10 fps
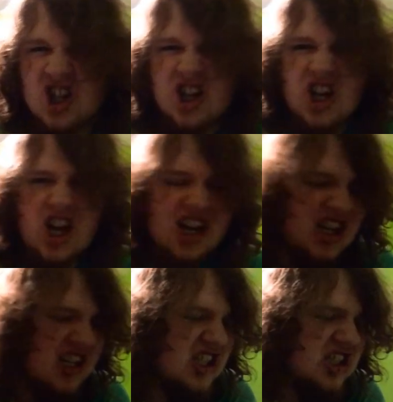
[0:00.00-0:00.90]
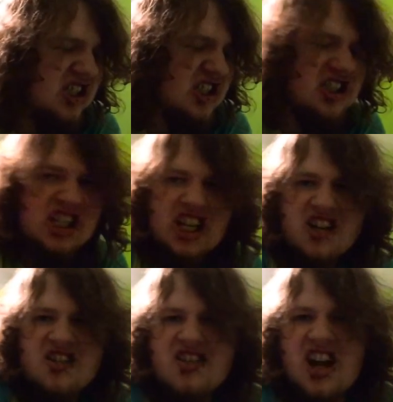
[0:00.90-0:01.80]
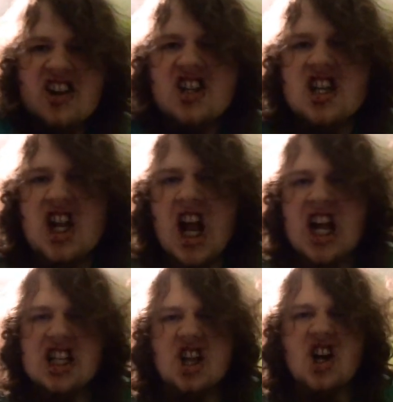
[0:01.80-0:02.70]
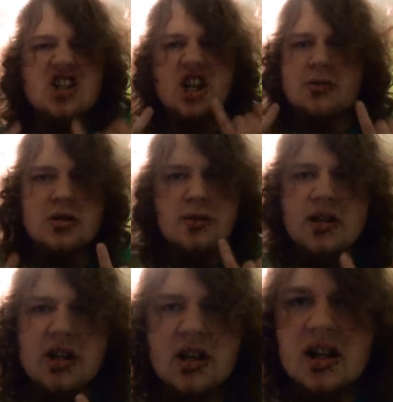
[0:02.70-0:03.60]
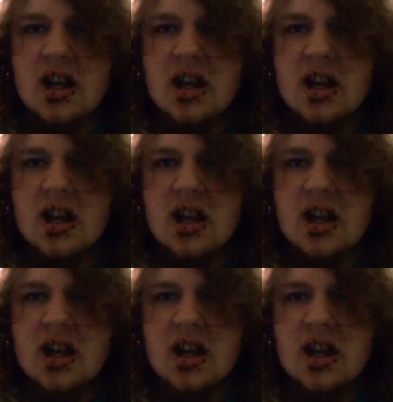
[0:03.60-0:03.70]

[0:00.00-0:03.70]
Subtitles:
Okay, check out my mouth. All stuck between my teeth.